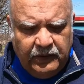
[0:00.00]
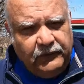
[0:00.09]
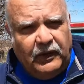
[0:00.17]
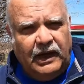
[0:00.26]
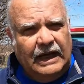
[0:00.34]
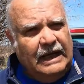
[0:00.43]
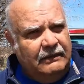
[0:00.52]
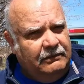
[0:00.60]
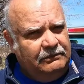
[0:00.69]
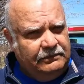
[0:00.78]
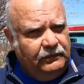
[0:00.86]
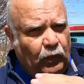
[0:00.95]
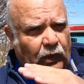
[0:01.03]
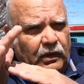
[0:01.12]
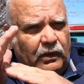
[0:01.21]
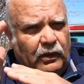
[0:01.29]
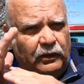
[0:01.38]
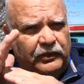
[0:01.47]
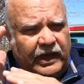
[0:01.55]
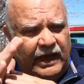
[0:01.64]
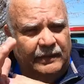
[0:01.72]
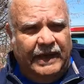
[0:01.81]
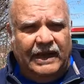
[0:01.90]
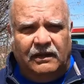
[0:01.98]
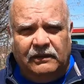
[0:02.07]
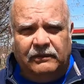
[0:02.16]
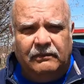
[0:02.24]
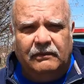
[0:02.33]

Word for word: So I, whoa, time out,